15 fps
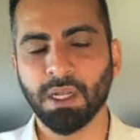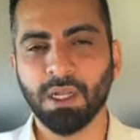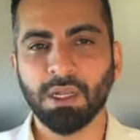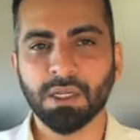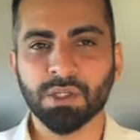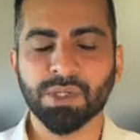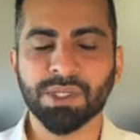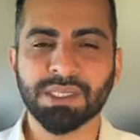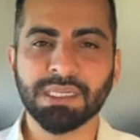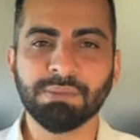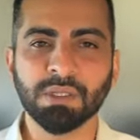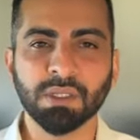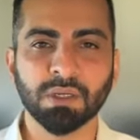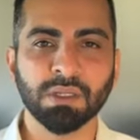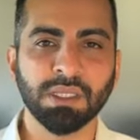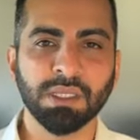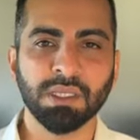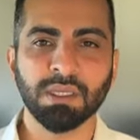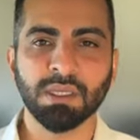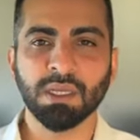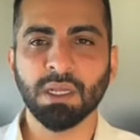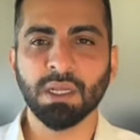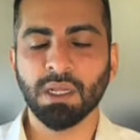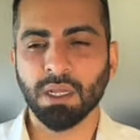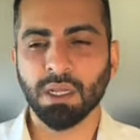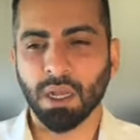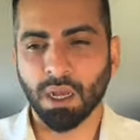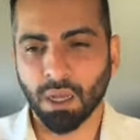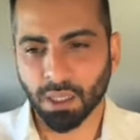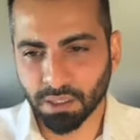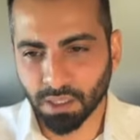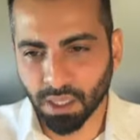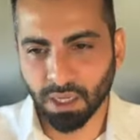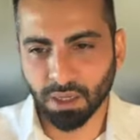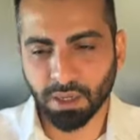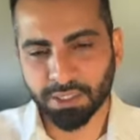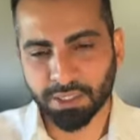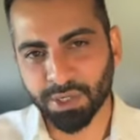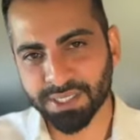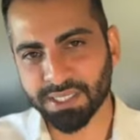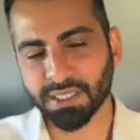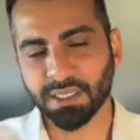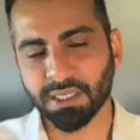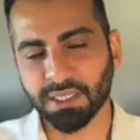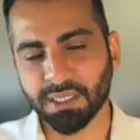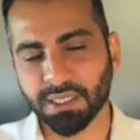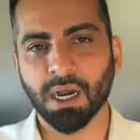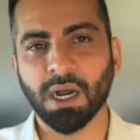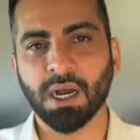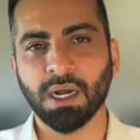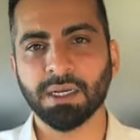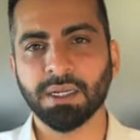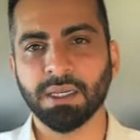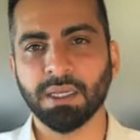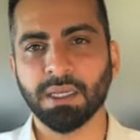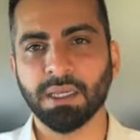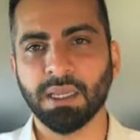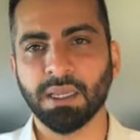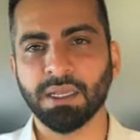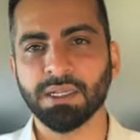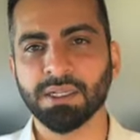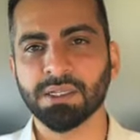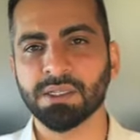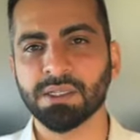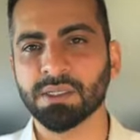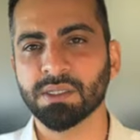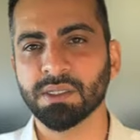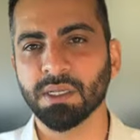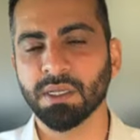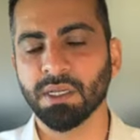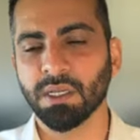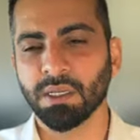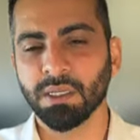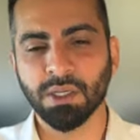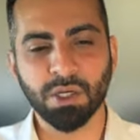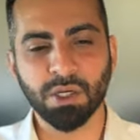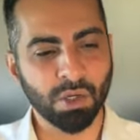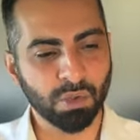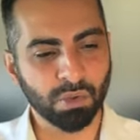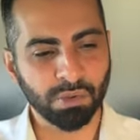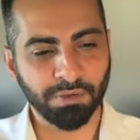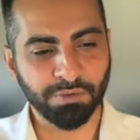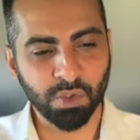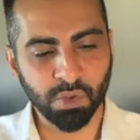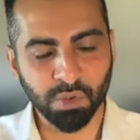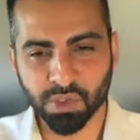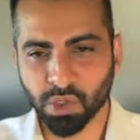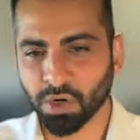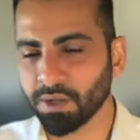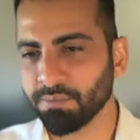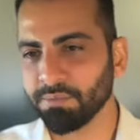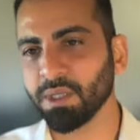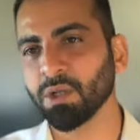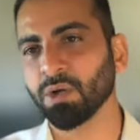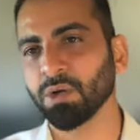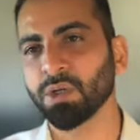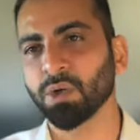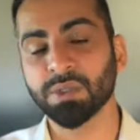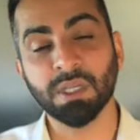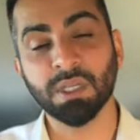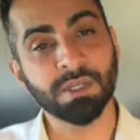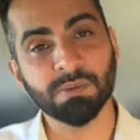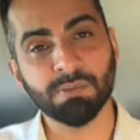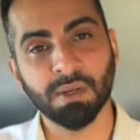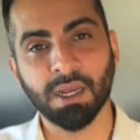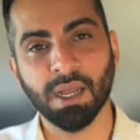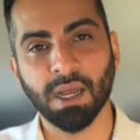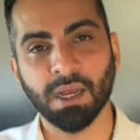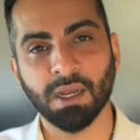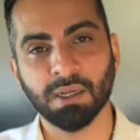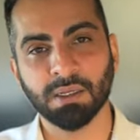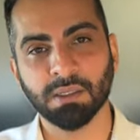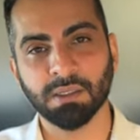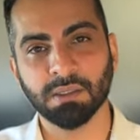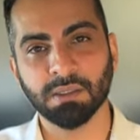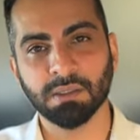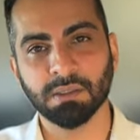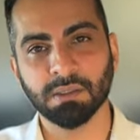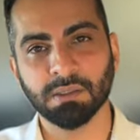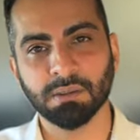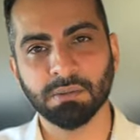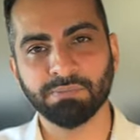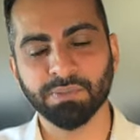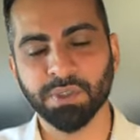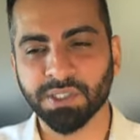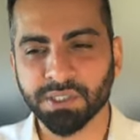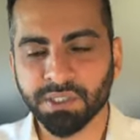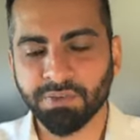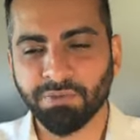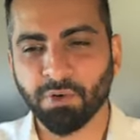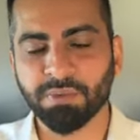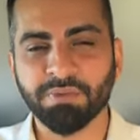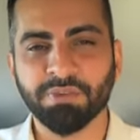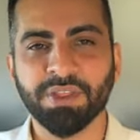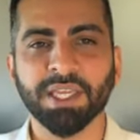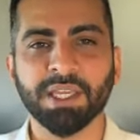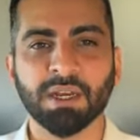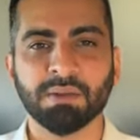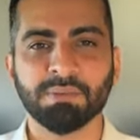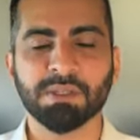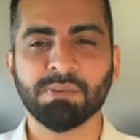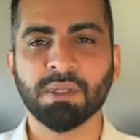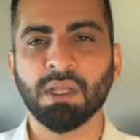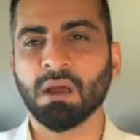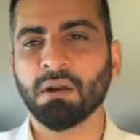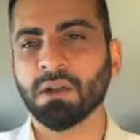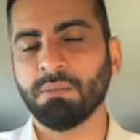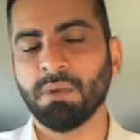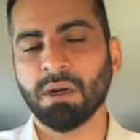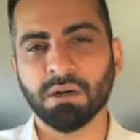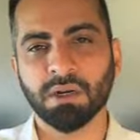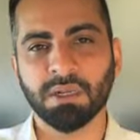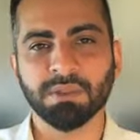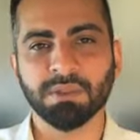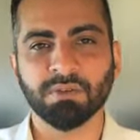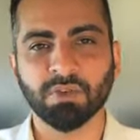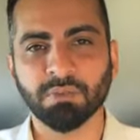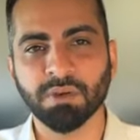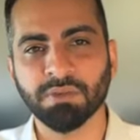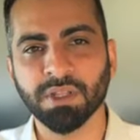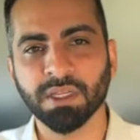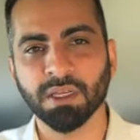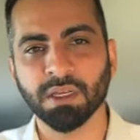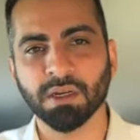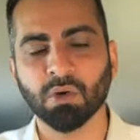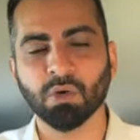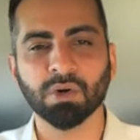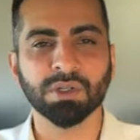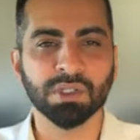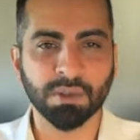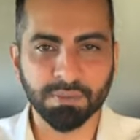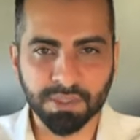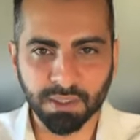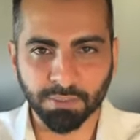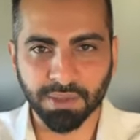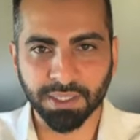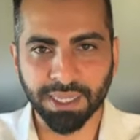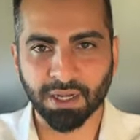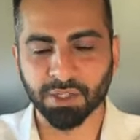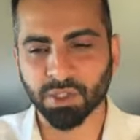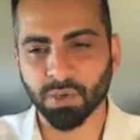So similarly, Allah addressing God is, you know, if you start a meal, you don't say bismillah. This is a form of dhikr. Bismillah ar-Rahman ar-Rahim is a form of dhikr or something else.